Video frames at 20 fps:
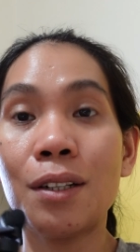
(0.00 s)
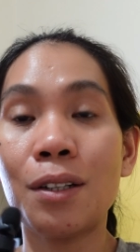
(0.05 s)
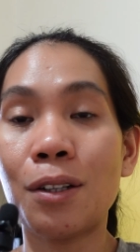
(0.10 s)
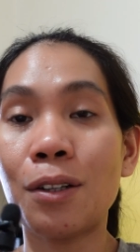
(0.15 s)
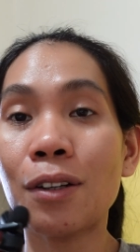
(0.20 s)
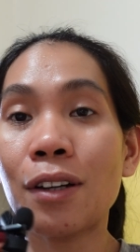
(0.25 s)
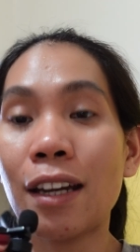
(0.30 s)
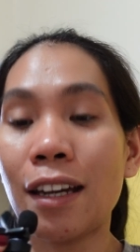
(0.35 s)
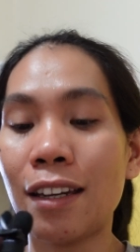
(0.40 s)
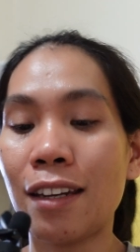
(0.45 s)

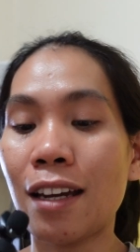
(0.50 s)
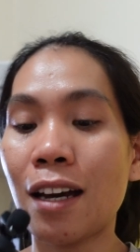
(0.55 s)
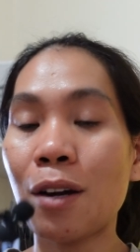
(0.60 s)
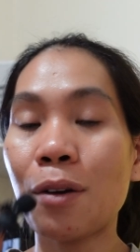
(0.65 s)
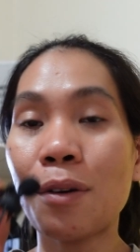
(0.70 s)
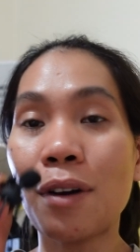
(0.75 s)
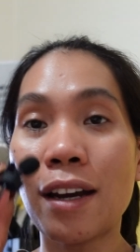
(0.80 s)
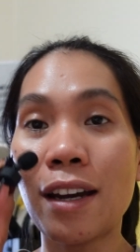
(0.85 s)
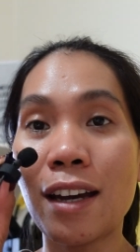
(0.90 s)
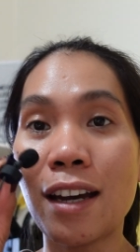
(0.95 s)
Okay,
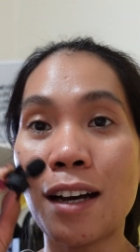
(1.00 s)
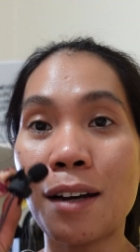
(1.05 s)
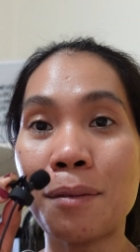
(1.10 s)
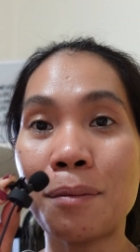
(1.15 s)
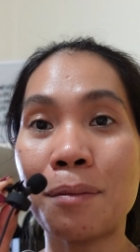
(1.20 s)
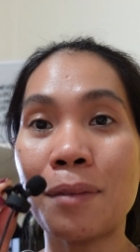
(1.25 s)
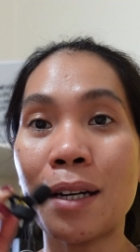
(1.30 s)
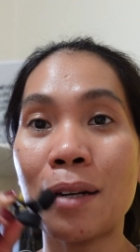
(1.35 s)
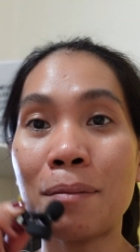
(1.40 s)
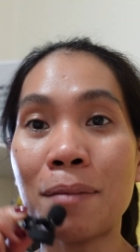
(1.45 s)
now I have
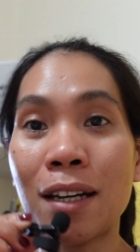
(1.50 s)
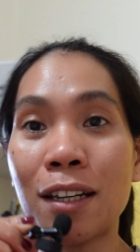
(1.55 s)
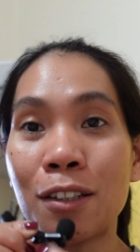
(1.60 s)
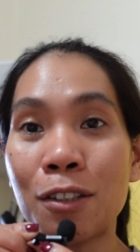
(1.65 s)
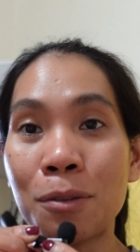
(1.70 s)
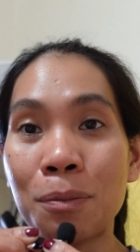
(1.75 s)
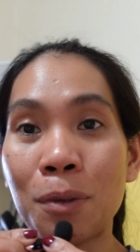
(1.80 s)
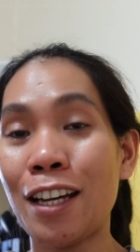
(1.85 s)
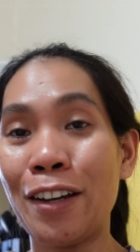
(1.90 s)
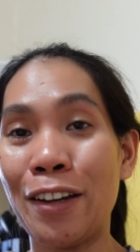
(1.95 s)
my microphone.